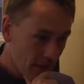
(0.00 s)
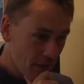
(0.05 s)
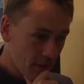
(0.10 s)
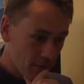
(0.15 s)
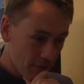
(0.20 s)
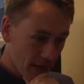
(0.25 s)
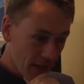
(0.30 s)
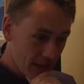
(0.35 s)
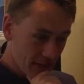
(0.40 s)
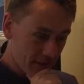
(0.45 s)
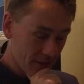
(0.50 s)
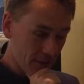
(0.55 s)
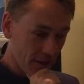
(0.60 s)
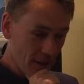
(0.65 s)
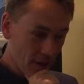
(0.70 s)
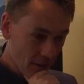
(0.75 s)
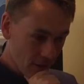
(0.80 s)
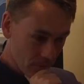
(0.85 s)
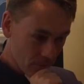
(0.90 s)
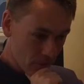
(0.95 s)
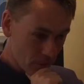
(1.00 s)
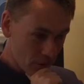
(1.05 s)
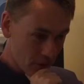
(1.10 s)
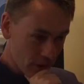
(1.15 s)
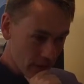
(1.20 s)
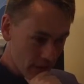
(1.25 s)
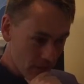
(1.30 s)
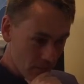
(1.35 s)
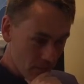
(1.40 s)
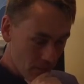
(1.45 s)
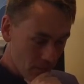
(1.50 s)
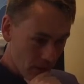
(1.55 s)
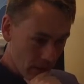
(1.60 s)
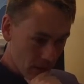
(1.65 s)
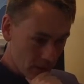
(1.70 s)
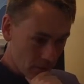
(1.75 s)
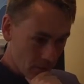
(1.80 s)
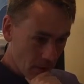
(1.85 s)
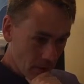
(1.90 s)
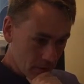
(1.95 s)
of getting the card machine, I
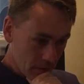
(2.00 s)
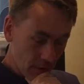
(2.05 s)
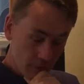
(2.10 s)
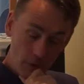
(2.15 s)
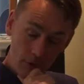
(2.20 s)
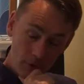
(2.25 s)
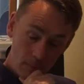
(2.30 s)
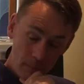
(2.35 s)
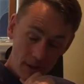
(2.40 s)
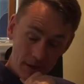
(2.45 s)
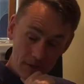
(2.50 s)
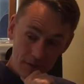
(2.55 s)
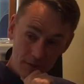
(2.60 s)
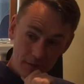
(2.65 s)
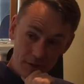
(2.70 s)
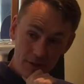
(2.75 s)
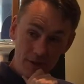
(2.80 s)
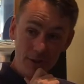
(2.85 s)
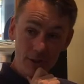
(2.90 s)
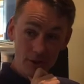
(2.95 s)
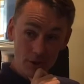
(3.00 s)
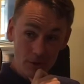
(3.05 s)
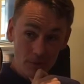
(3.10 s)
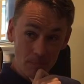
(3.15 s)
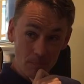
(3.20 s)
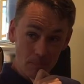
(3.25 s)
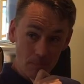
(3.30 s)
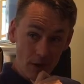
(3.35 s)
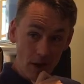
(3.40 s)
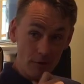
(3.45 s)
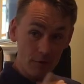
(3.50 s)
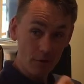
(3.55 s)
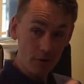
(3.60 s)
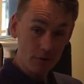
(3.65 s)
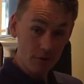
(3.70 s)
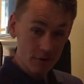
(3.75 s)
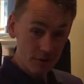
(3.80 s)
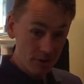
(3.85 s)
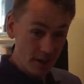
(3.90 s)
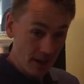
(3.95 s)
suppose I've got to make the decision. I've got to
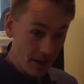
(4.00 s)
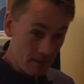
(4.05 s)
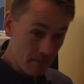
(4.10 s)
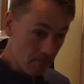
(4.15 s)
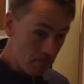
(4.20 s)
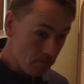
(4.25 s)
say,